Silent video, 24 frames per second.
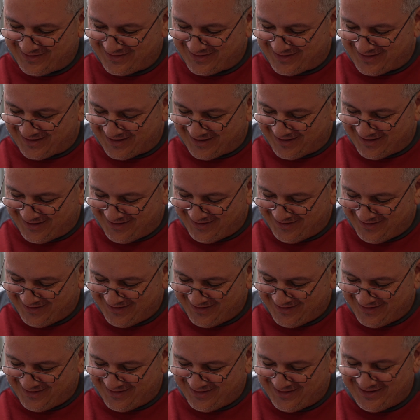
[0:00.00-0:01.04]
So,
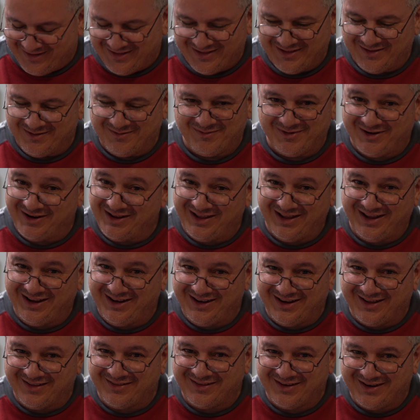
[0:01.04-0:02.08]
he
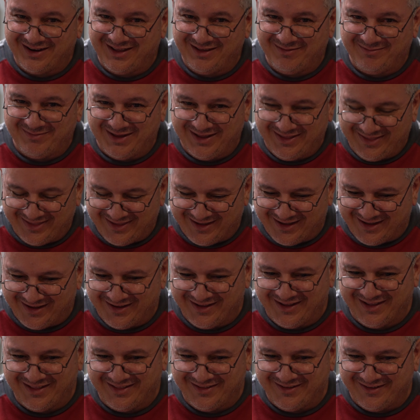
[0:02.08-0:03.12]
doesn't eat meat though.
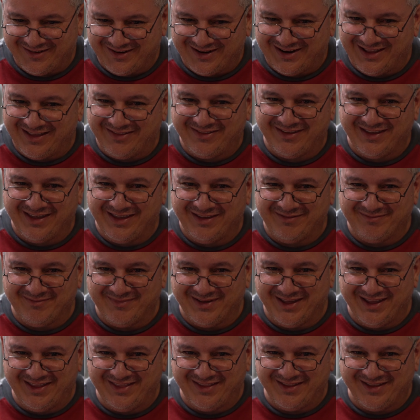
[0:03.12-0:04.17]
He's not allowed to eat
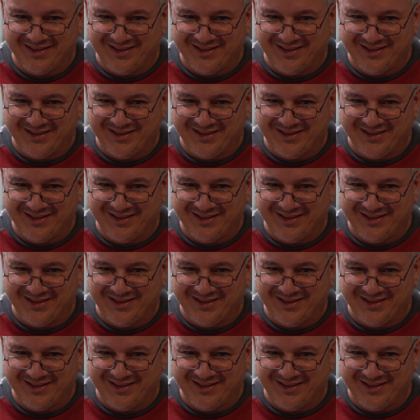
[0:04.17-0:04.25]
meat.